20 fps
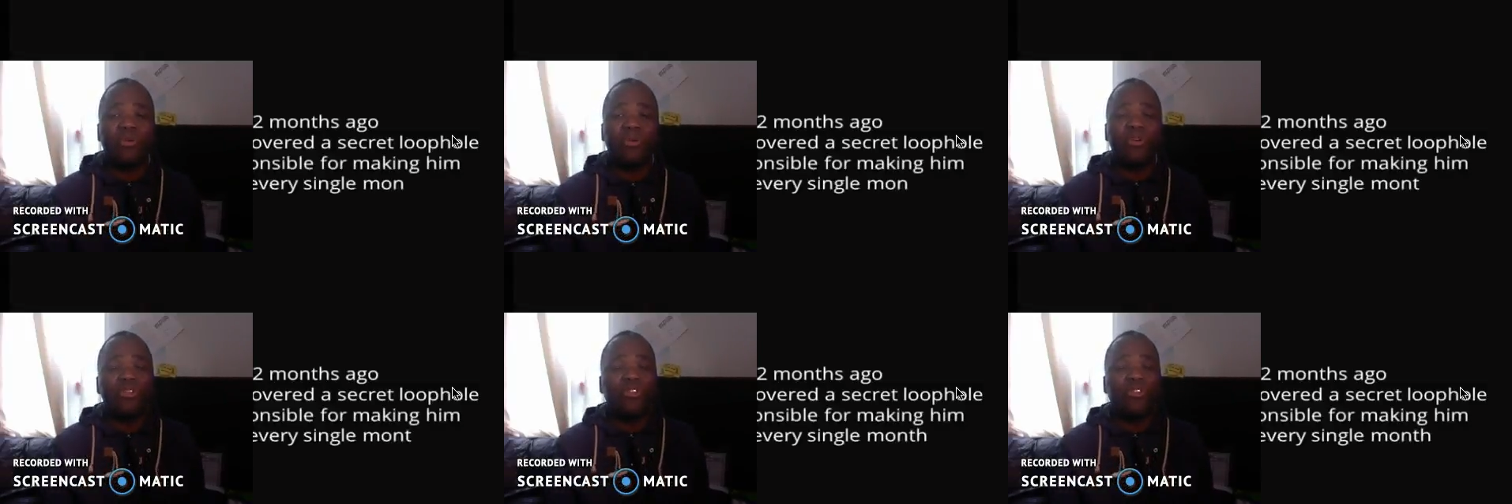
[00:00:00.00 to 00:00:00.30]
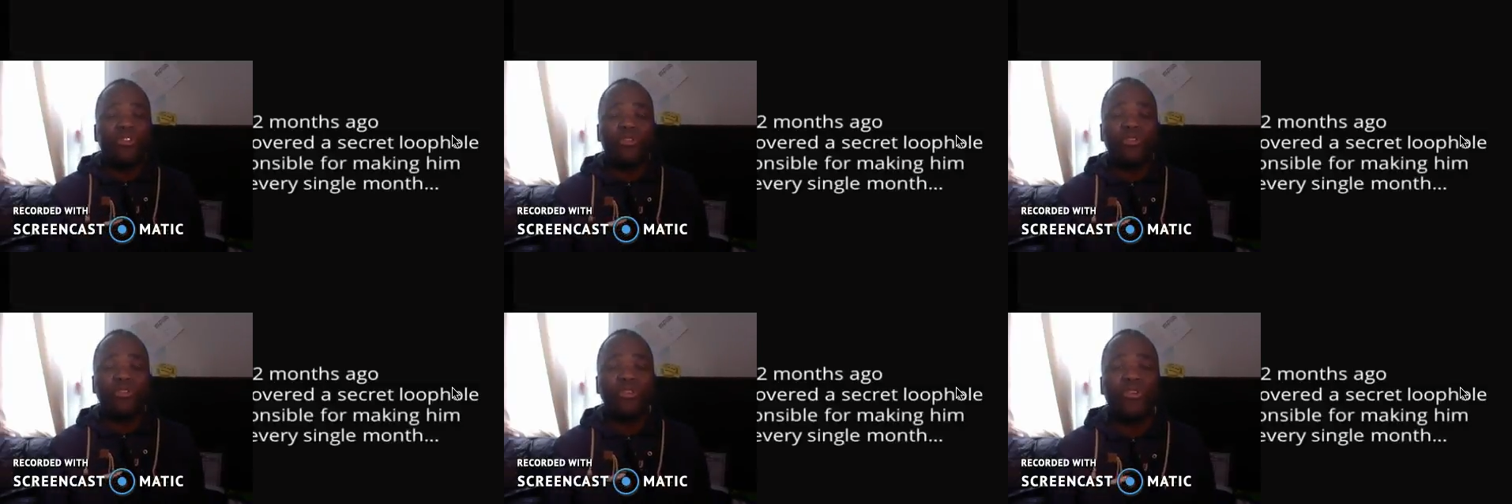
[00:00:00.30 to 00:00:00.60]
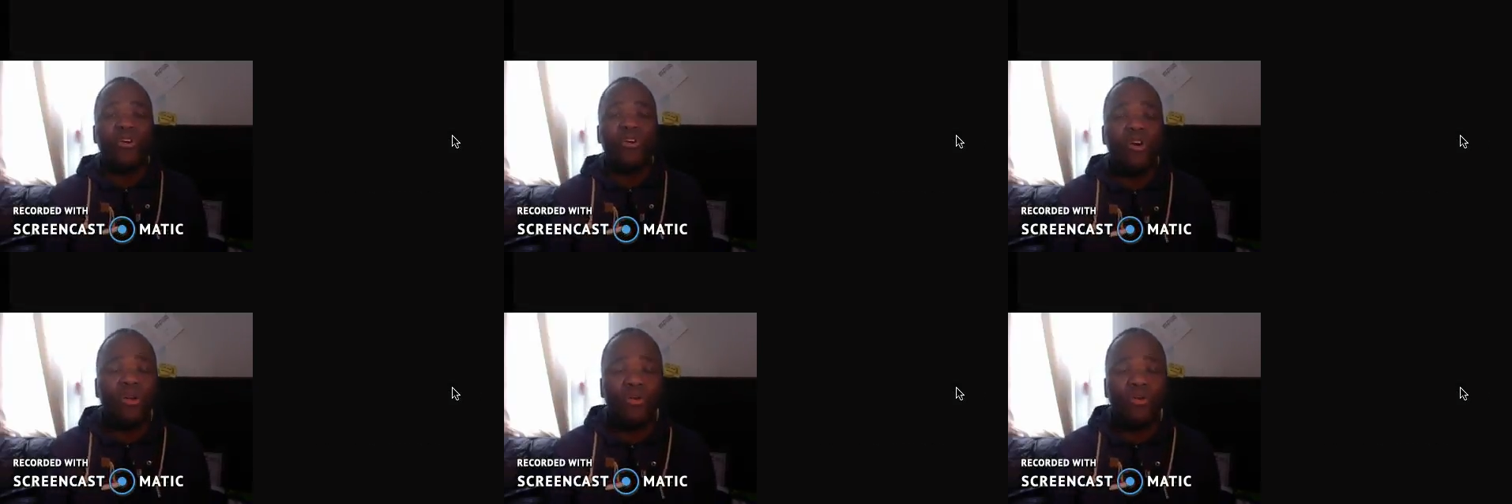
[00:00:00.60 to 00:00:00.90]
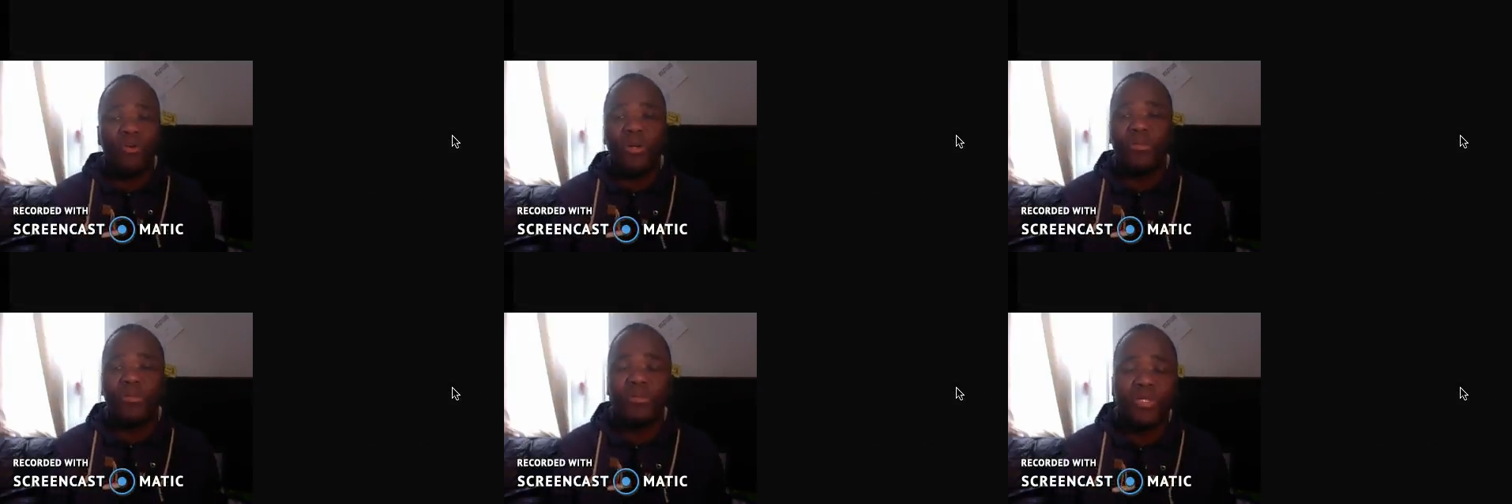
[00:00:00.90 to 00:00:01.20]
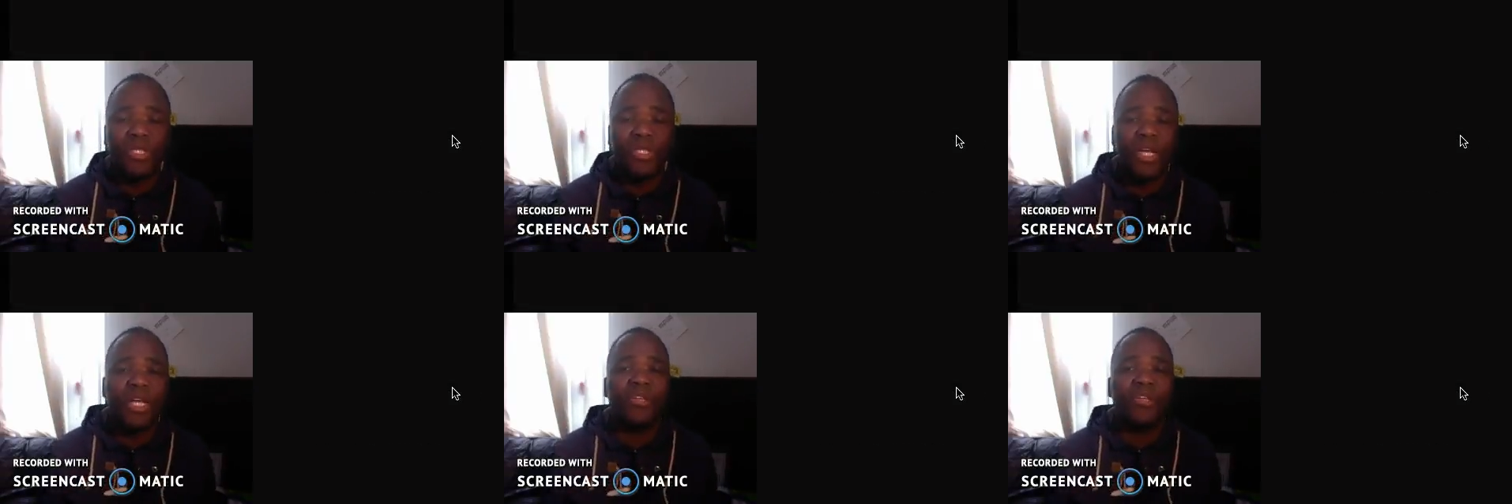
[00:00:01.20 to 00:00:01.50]
going through the whole
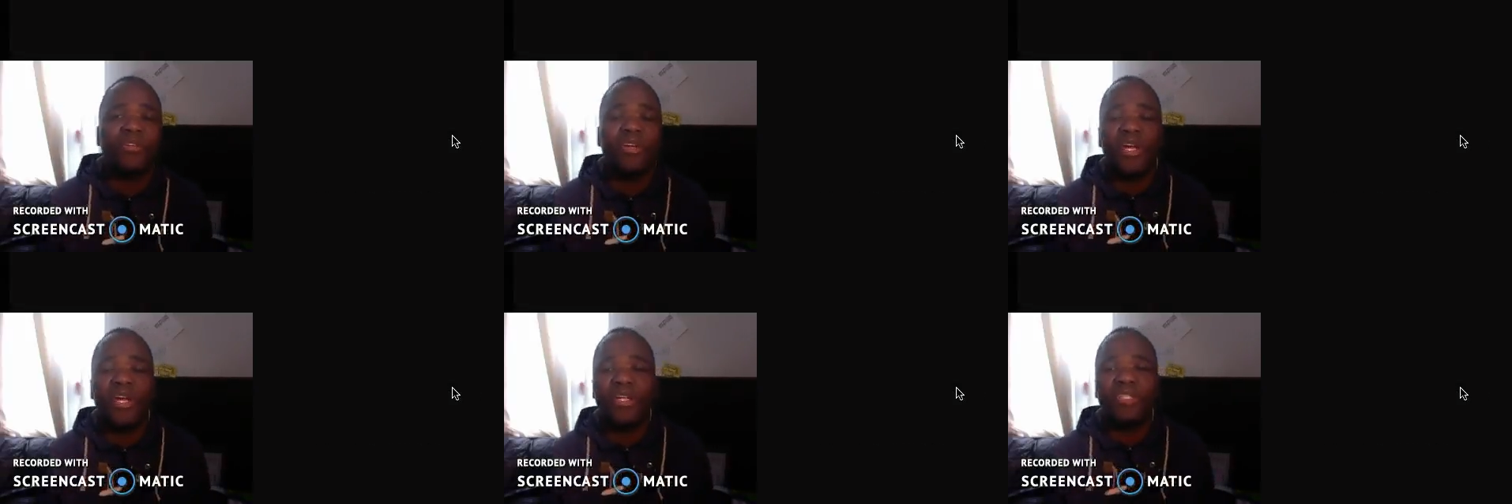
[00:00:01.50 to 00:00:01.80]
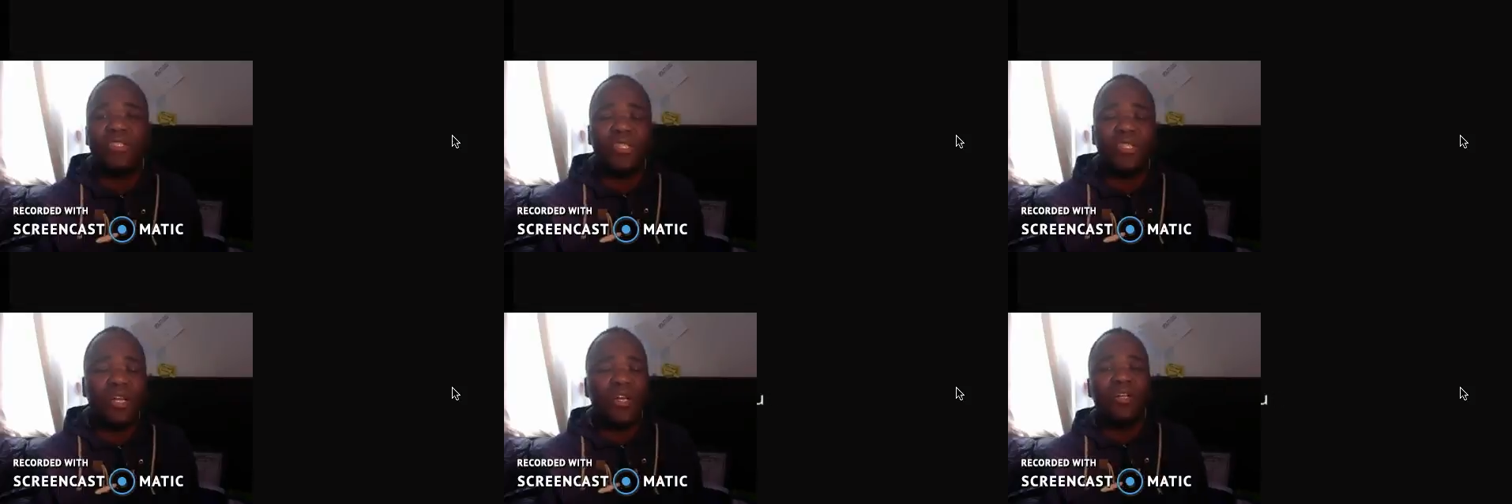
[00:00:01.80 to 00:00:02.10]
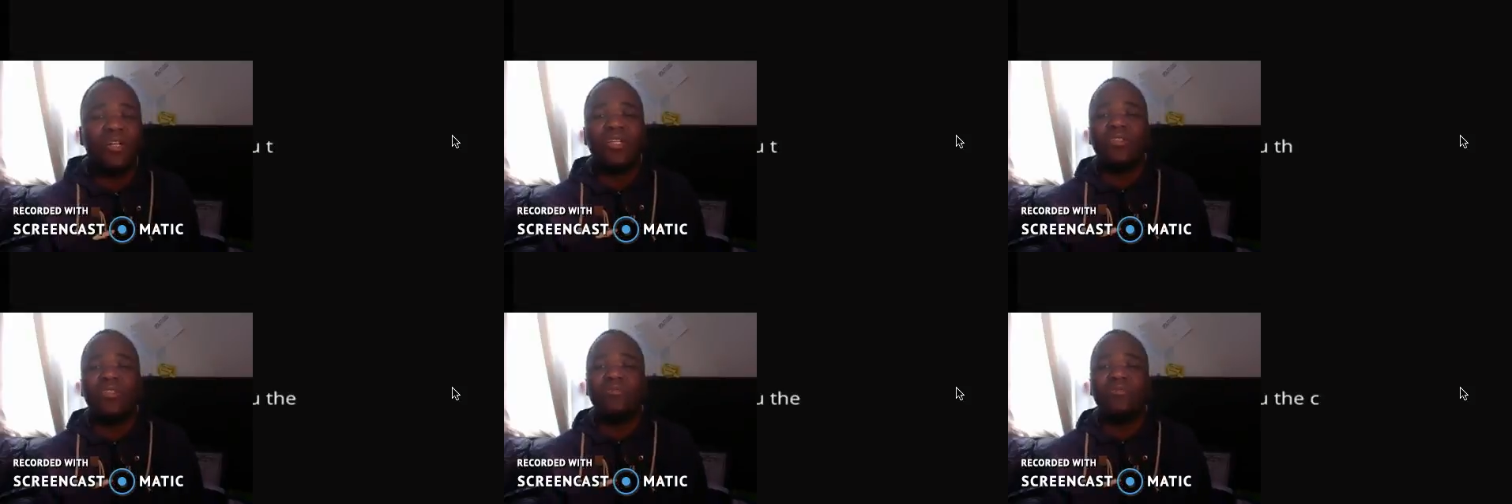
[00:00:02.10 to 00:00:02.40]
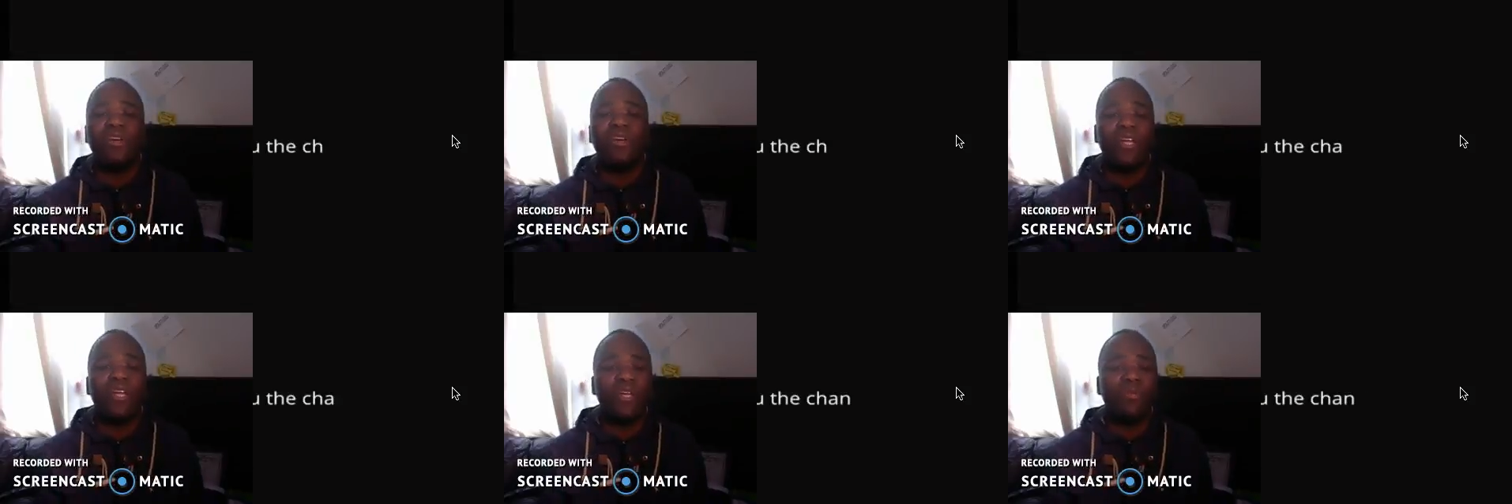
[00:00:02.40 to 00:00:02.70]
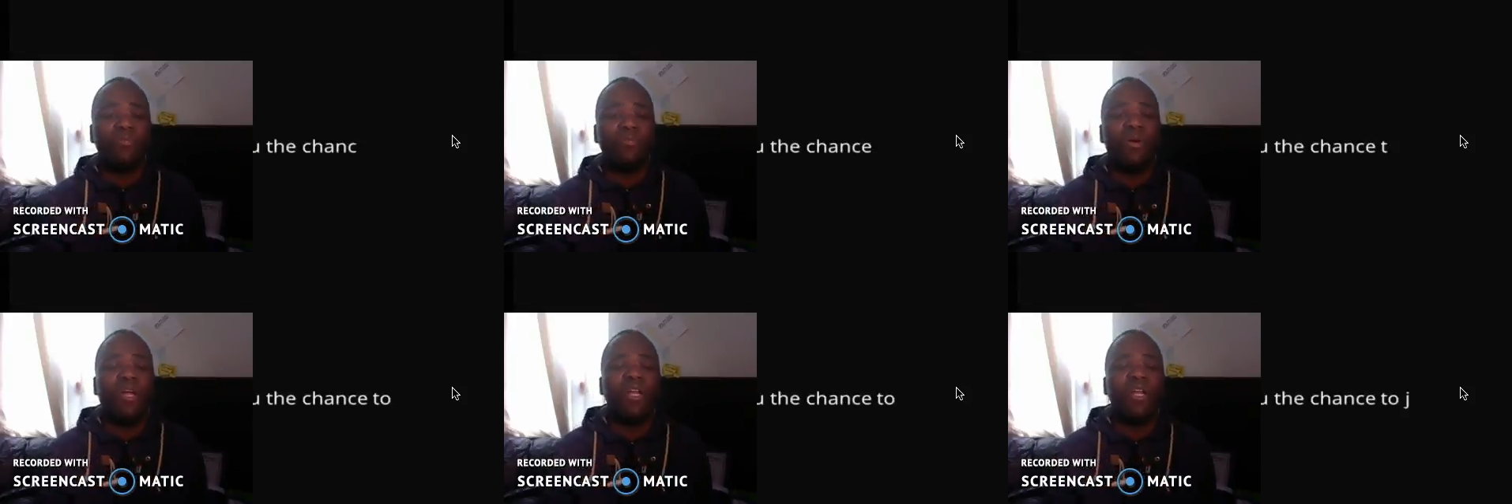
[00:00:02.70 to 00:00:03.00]
website, right? Started it very well.